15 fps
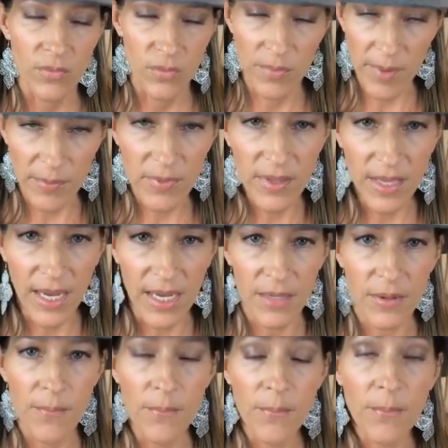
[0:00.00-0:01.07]
Remember
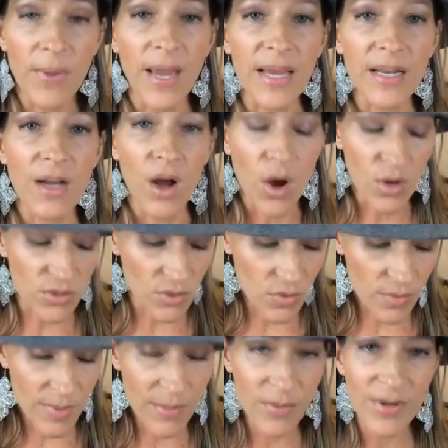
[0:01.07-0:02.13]
that. But also
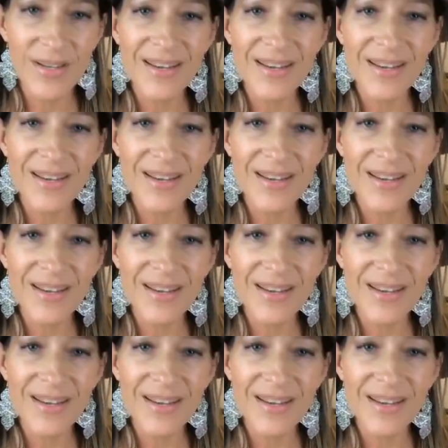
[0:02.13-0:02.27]
remember,